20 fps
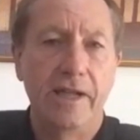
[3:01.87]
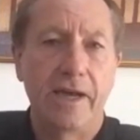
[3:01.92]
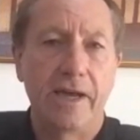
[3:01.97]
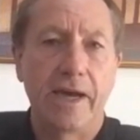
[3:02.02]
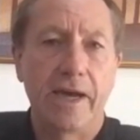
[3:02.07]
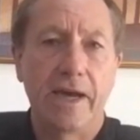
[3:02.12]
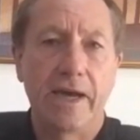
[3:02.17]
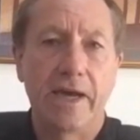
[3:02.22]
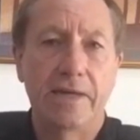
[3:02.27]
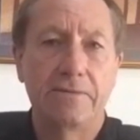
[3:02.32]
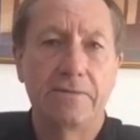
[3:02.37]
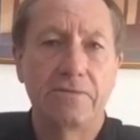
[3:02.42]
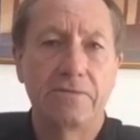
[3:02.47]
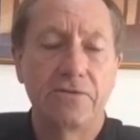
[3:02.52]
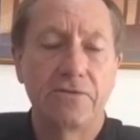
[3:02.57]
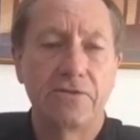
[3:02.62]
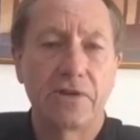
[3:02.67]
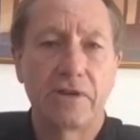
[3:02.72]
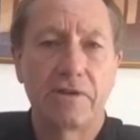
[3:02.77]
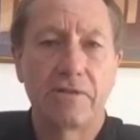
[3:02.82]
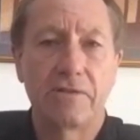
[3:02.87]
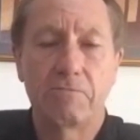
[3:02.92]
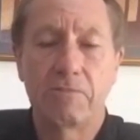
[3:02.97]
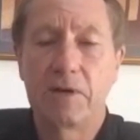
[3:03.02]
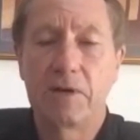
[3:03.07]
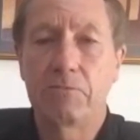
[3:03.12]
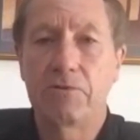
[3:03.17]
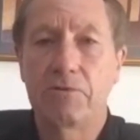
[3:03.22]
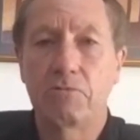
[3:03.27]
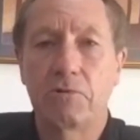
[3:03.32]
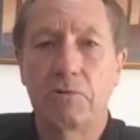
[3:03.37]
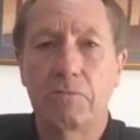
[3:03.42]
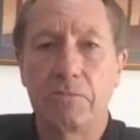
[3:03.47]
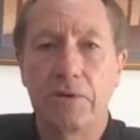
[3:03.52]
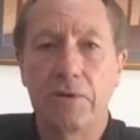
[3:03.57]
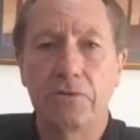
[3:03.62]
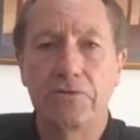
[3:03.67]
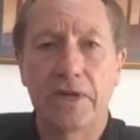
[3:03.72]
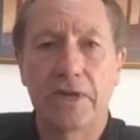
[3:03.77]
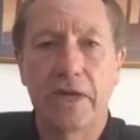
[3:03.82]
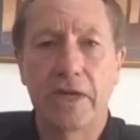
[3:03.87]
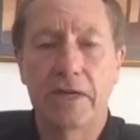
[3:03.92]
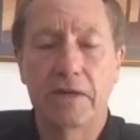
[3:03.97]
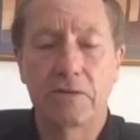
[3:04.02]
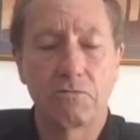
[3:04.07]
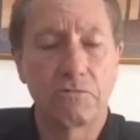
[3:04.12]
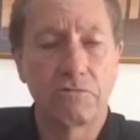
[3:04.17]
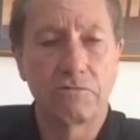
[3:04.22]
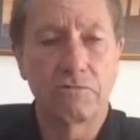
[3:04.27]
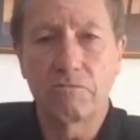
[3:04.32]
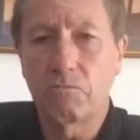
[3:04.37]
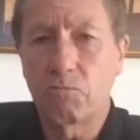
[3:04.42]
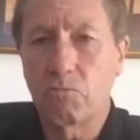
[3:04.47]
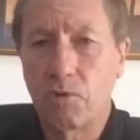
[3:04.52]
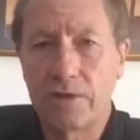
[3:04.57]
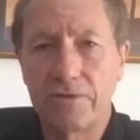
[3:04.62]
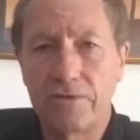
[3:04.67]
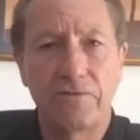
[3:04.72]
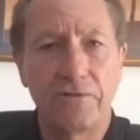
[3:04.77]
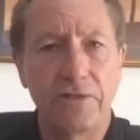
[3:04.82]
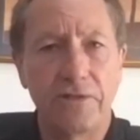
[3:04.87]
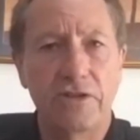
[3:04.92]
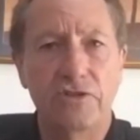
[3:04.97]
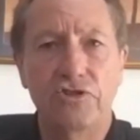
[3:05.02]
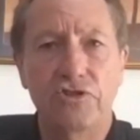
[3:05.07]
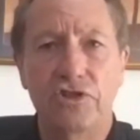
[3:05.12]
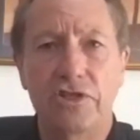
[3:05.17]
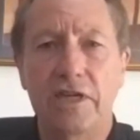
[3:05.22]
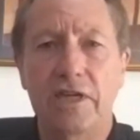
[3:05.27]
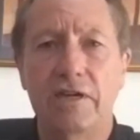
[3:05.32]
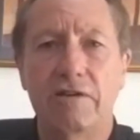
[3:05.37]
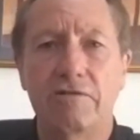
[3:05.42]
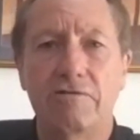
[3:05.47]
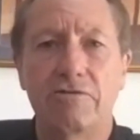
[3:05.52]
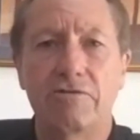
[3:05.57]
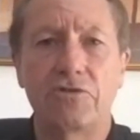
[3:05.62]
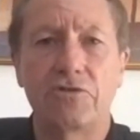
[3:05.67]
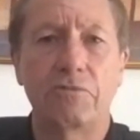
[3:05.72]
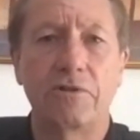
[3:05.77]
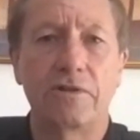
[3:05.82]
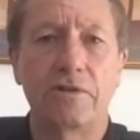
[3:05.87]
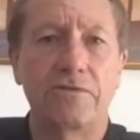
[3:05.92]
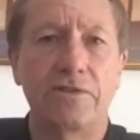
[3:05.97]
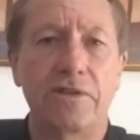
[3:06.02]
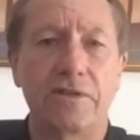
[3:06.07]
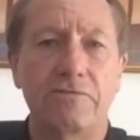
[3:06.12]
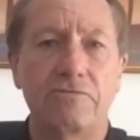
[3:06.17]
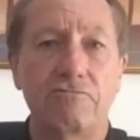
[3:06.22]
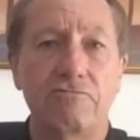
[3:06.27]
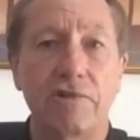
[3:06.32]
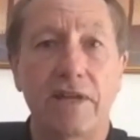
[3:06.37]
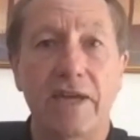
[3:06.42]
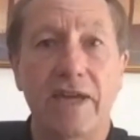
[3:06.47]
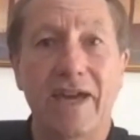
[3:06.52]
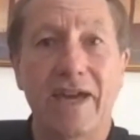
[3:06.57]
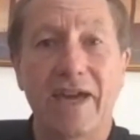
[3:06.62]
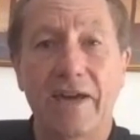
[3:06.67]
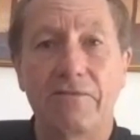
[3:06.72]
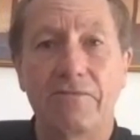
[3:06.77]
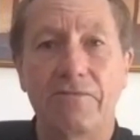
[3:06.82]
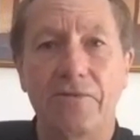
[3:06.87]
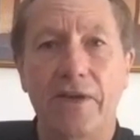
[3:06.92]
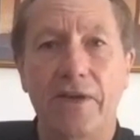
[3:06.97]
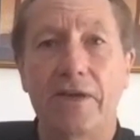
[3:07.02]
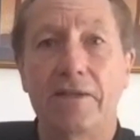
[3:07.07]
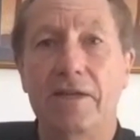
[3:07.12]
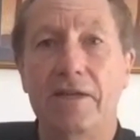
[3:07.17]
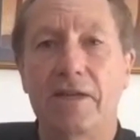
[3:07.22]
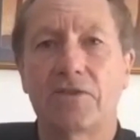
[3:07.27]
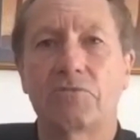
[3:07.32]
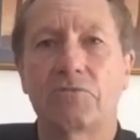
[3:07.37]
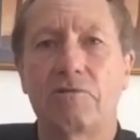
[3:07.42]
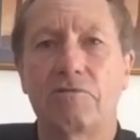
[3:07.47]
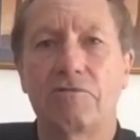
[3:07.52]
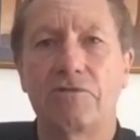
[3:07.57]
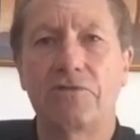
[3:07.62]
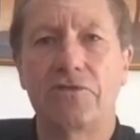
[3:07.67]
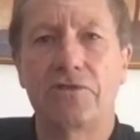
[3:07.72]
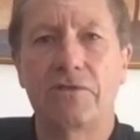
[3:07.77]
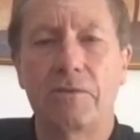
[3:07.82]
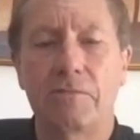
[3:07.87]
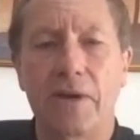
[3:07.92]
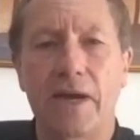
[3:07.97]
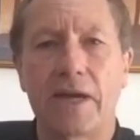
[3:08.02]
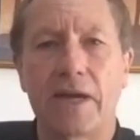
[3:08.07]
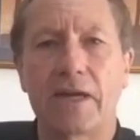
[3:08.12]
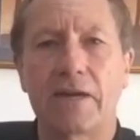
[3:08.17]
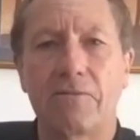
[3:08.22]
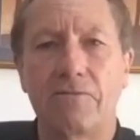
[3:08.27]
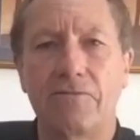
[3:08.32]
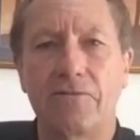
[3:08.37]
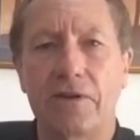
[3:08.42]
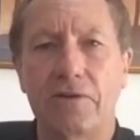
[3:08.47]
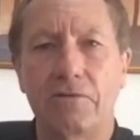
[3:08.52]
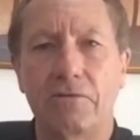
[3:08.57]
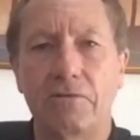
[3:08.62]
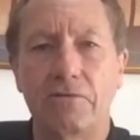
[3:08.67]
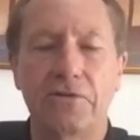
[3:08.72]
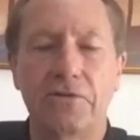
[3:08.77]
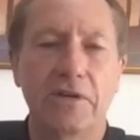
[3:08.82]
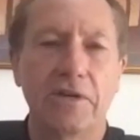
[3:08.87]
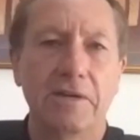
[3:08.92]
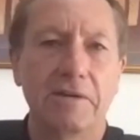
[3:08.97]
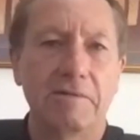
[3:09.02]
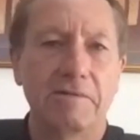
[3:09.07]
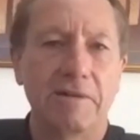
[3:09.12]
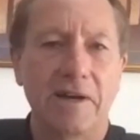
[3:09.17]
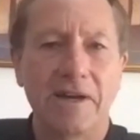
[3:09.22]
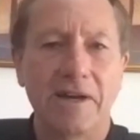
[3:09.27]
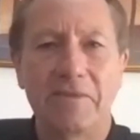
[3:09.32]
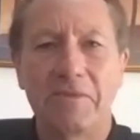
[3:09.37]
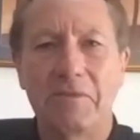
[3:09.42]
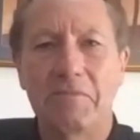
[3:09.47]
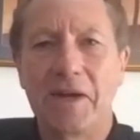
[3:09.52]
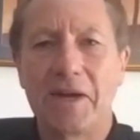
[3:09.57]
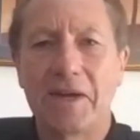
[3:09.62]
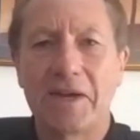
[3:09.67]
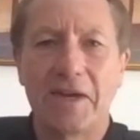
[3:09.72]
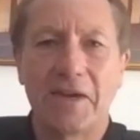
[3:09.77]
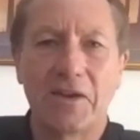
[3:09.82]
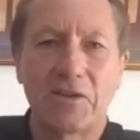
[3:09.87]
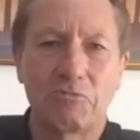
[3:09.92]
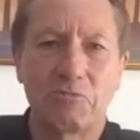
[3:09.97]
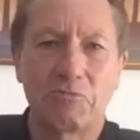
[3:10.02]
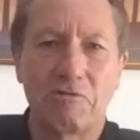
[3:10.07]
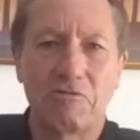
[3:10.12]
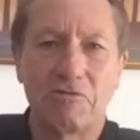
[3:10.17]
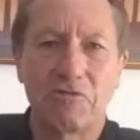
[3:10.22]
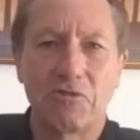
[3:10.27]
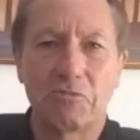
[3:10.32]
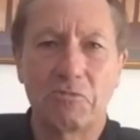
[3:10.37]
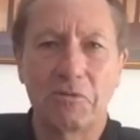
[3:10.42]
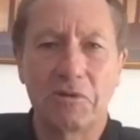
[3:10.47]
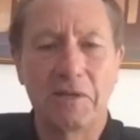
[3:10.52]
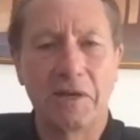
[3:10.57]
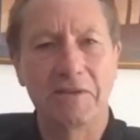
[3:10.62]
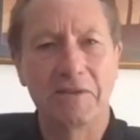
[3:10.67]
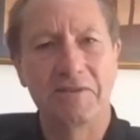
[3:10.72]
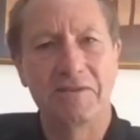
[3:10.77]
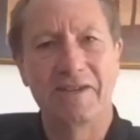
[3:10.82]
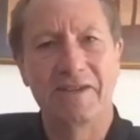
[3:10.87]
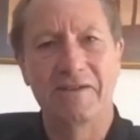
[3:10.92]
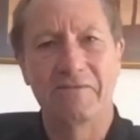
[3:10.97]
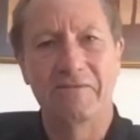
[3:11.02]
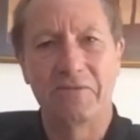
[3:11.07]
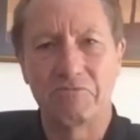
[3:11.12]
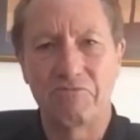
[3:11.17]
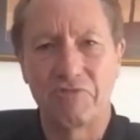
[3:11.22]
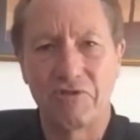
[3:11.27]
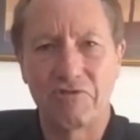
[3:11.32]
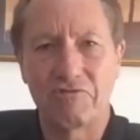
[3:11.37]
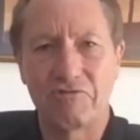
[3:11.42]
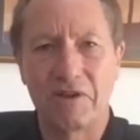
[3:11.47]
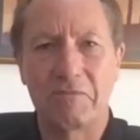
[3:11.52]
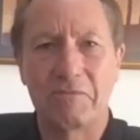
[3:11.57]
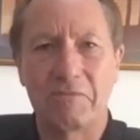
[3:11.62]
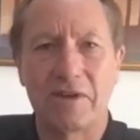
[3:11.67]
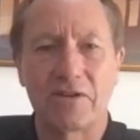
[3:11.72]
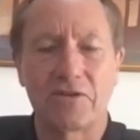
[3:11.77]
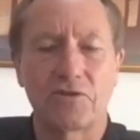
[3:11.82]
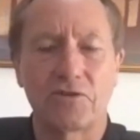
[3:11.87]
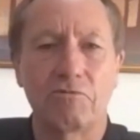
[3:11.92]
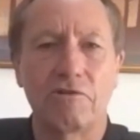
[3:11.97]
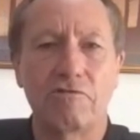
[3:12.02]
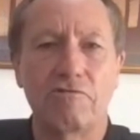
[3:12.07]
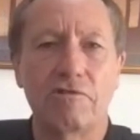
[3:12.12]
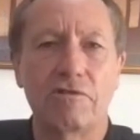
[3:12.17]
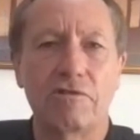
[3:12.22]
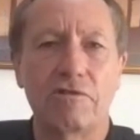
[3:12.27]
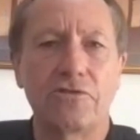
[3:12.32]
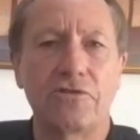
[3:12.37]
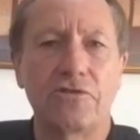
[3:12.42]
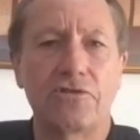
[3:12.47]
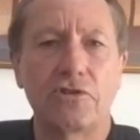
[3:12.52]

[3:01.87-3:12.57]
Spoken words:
And the people that were building it were wonderful engineers, but didn't really have any experience in the banking field. I had the banking experience, but I didn't have the programming experience.